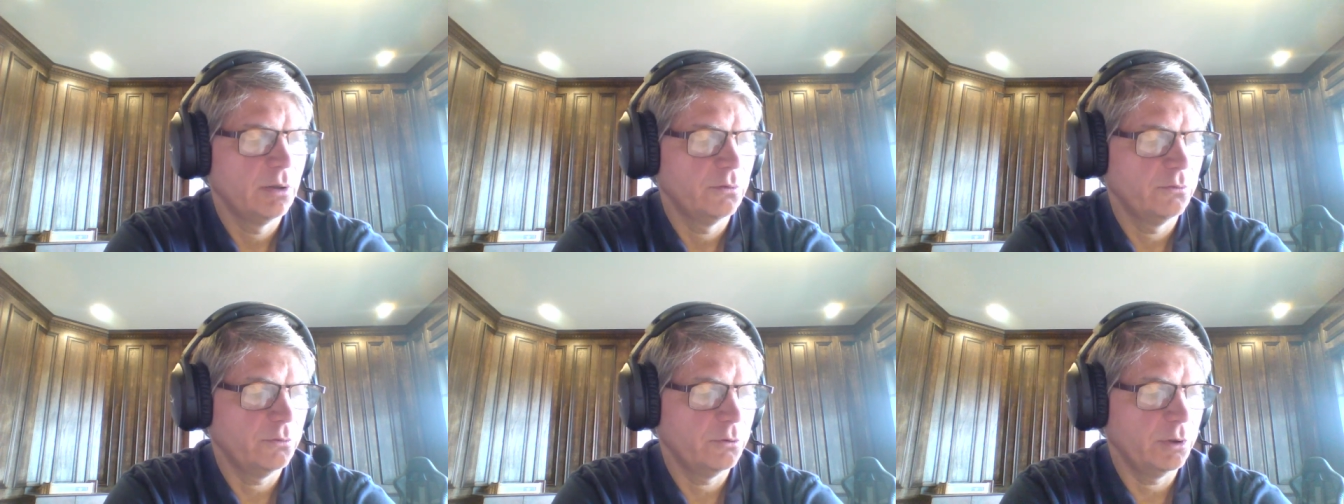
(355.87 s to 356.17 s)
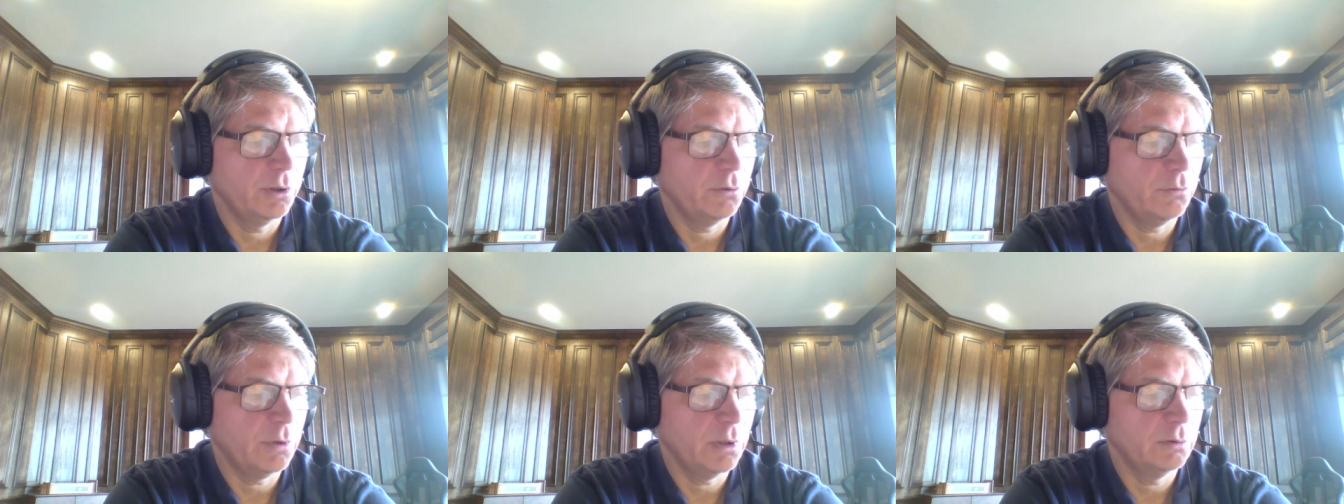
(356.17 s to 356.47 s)

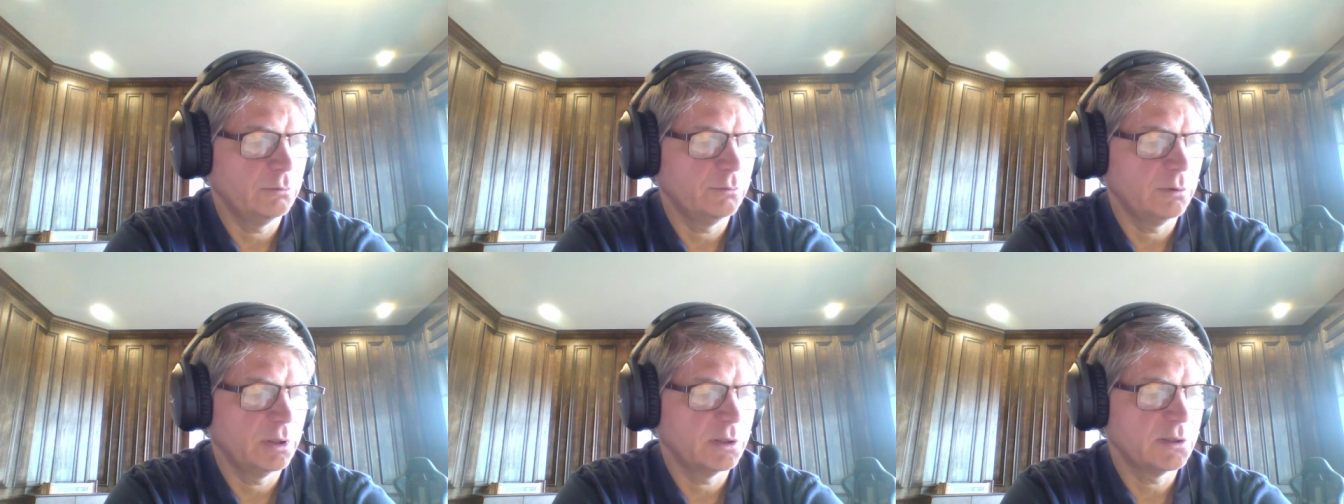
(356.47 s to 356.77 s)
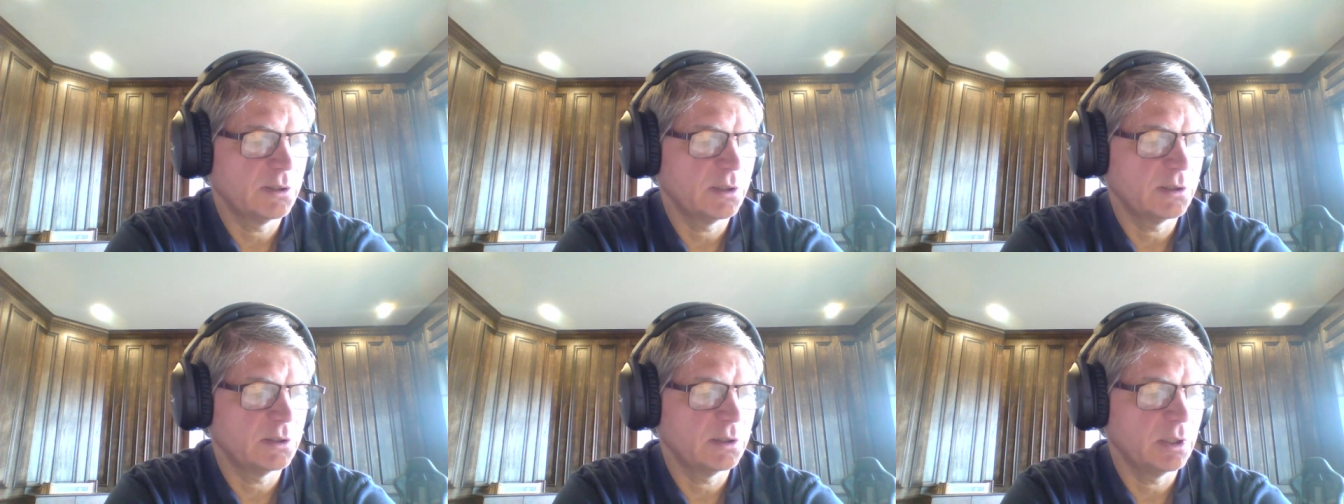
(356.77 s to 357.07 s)
31, when
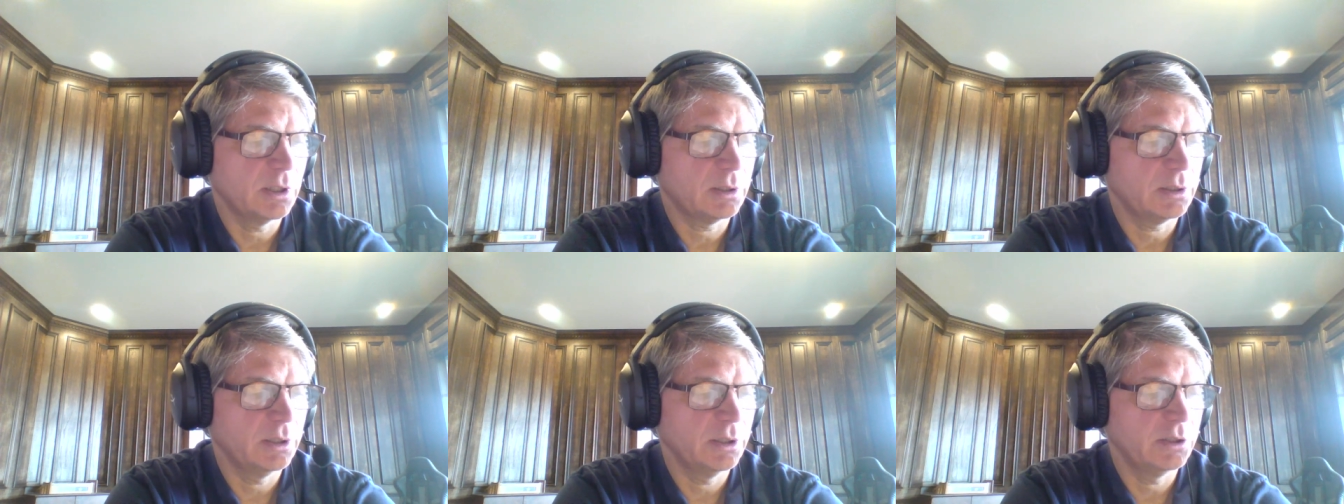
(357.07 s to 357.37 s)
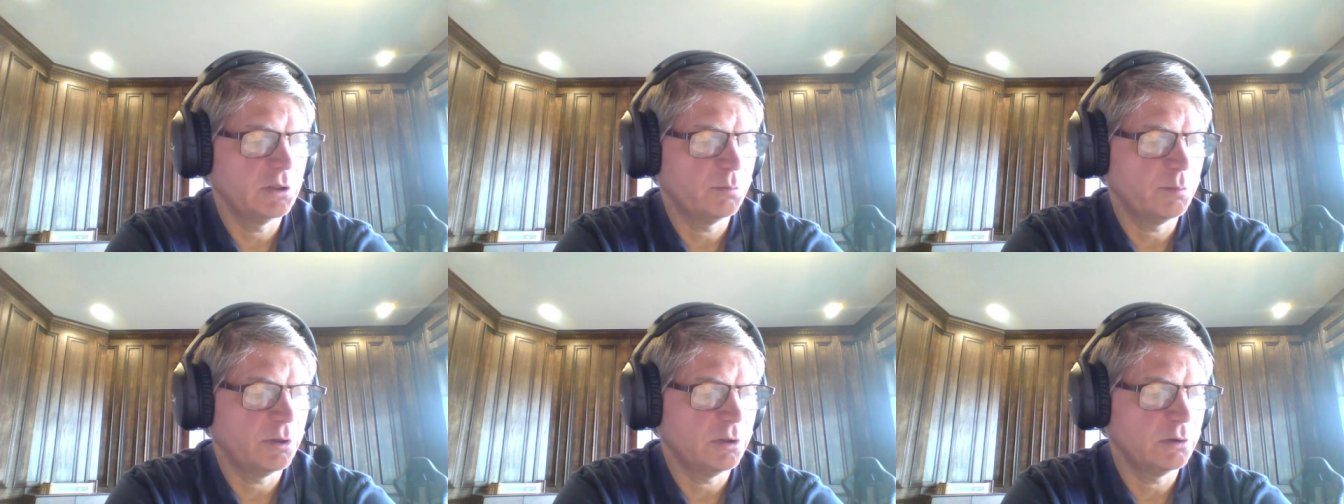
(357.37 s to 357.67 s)
assessing a
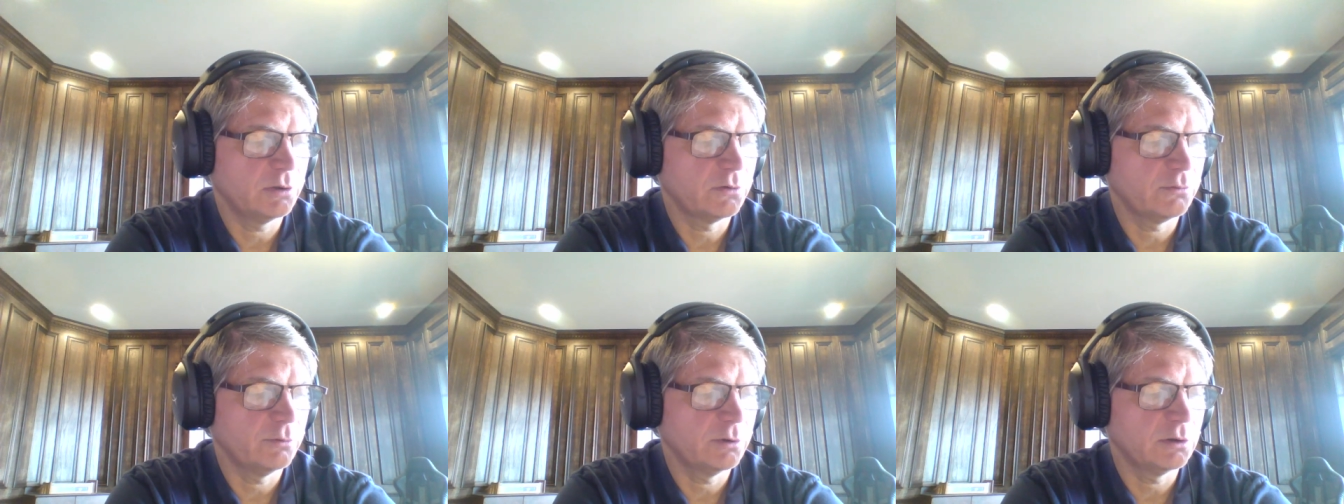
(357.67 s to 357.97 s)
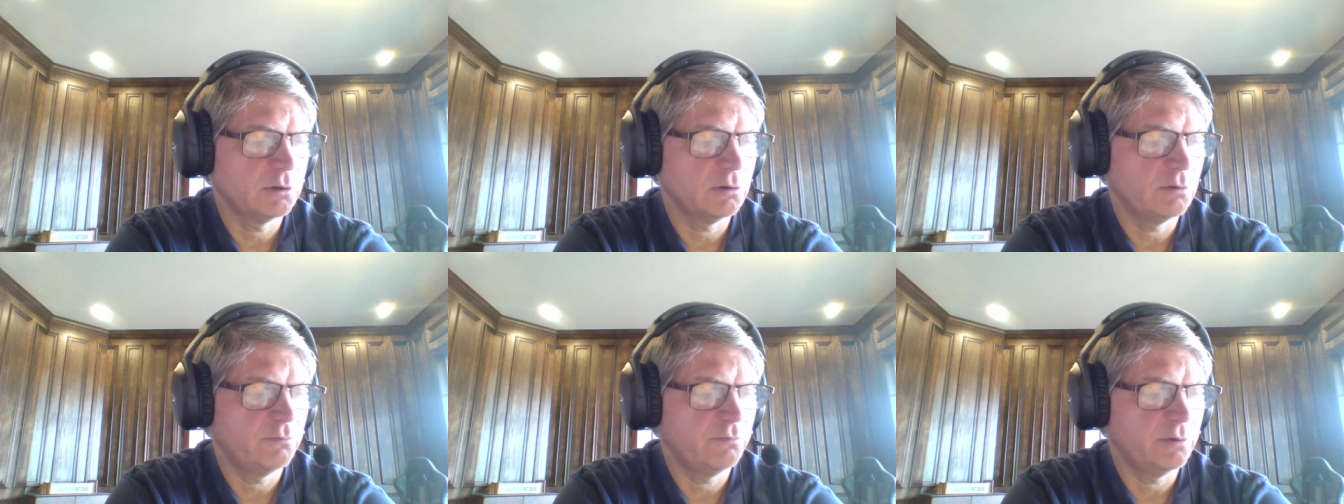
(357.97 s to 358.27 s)
client's pulse,
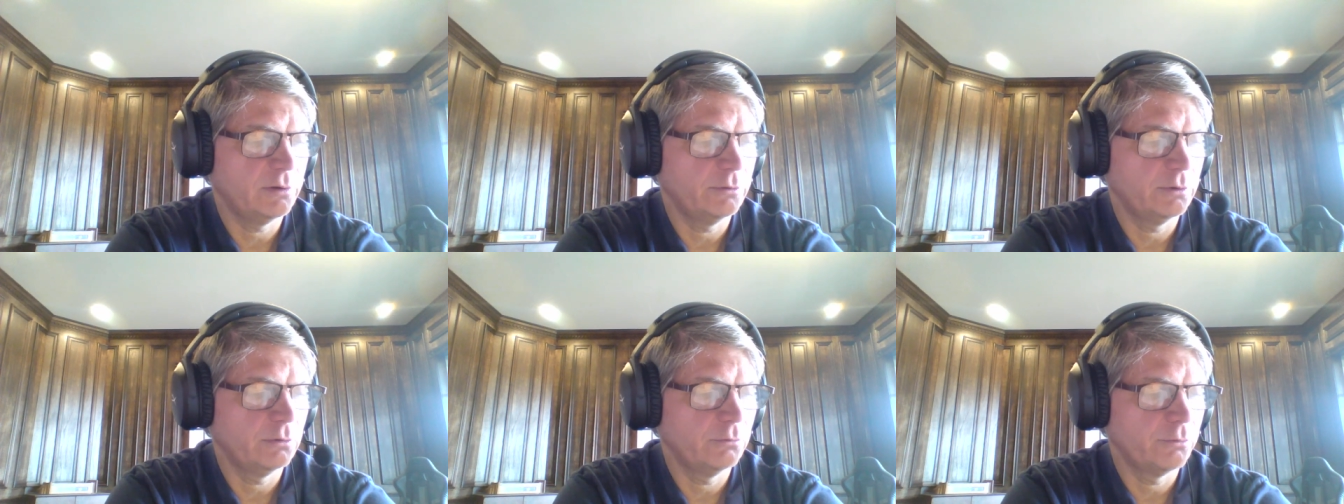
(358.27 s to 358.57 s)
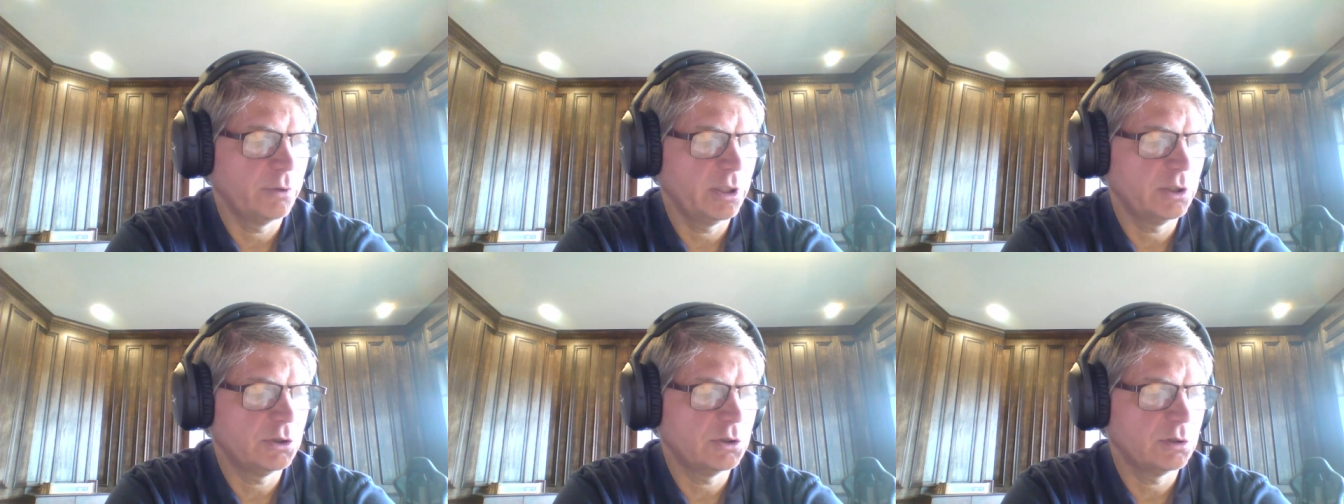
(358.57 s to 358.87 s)
which of the following
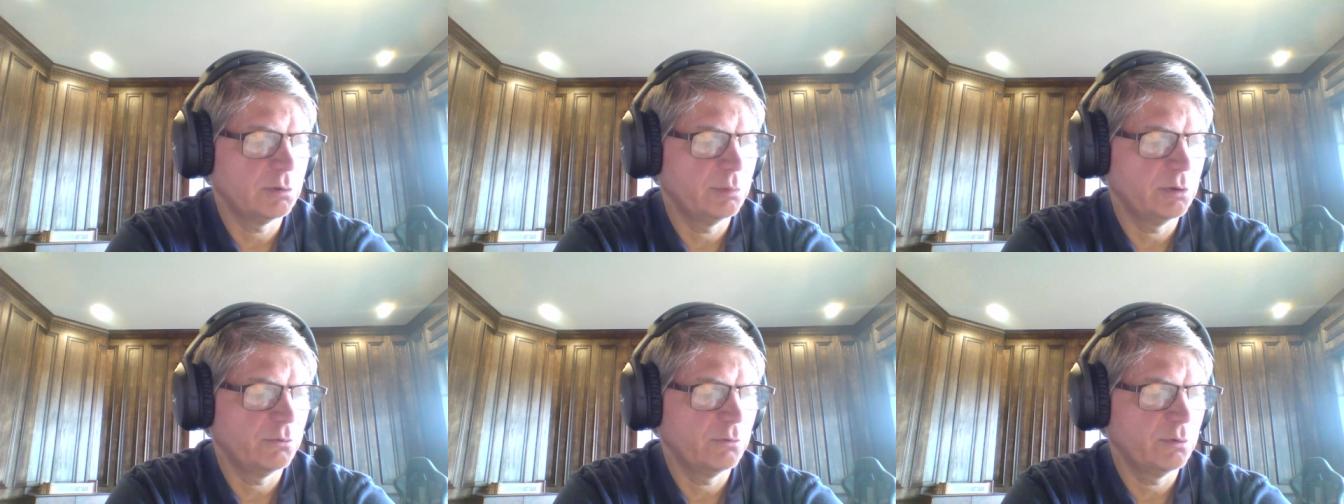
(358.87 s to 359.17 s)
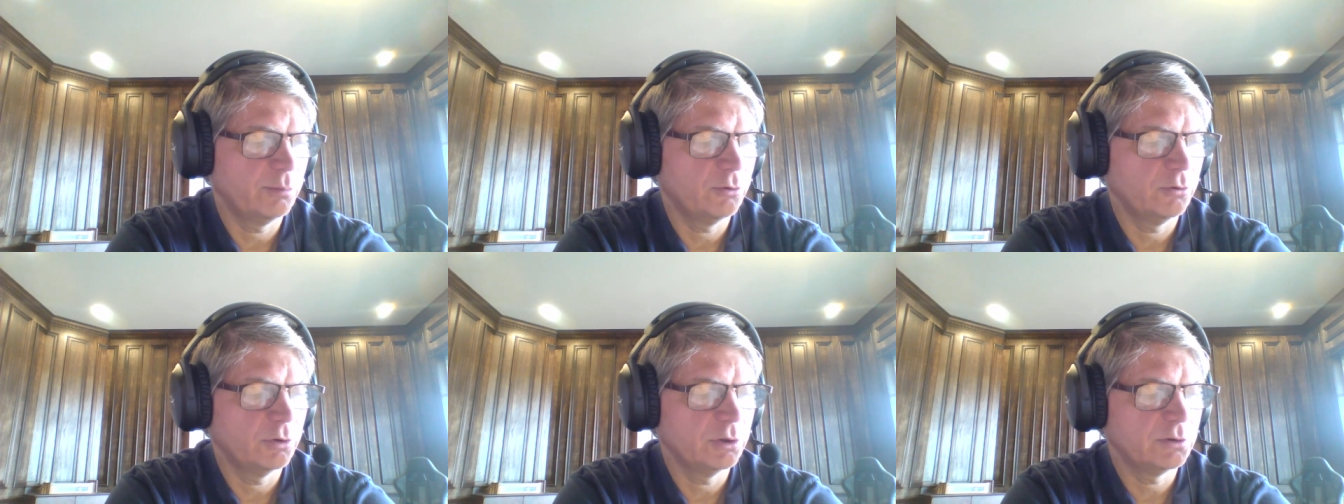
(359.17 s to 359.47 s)
rates should be
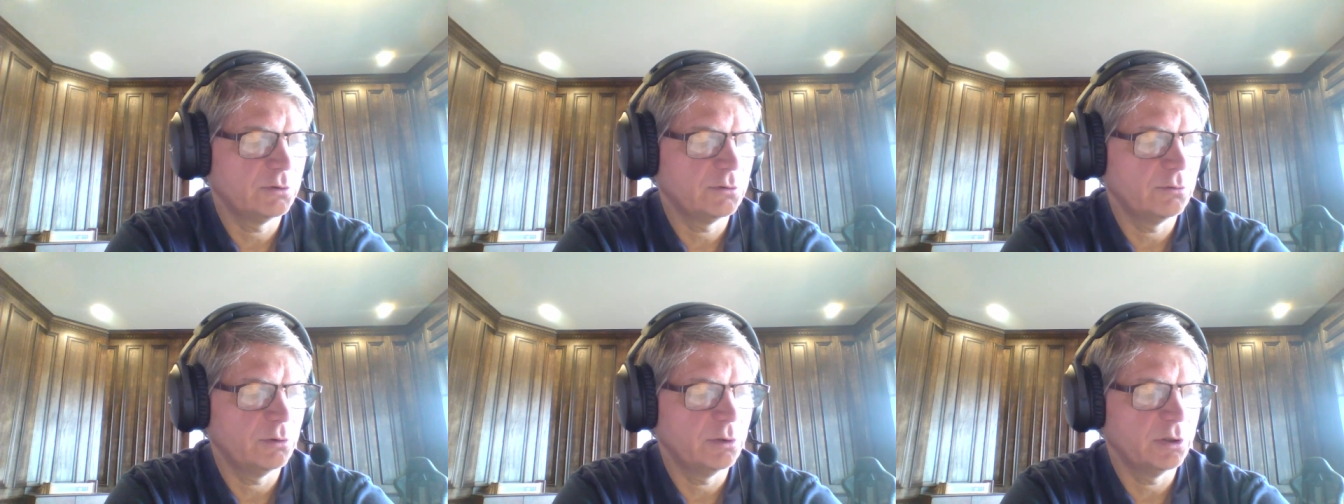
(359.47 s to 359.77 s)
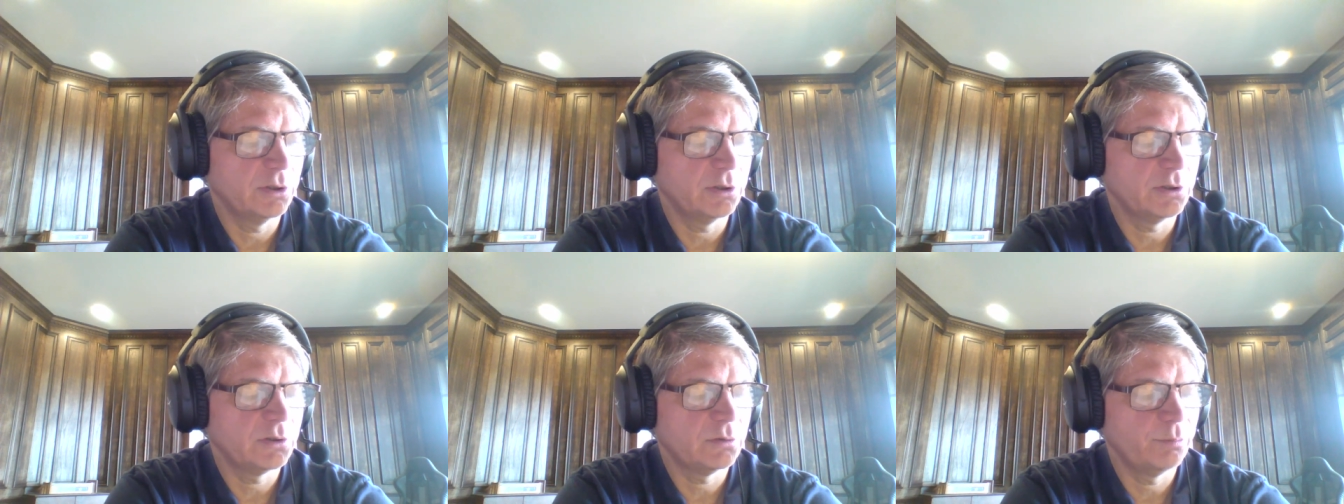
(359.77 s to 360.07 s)
reported to the
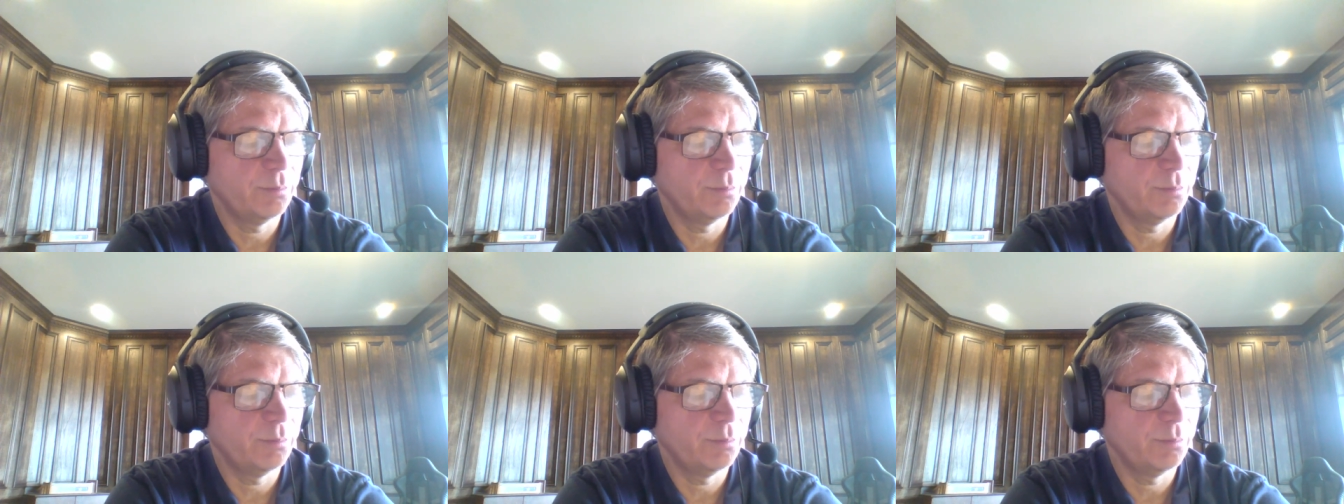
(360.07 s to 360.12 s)
nurse?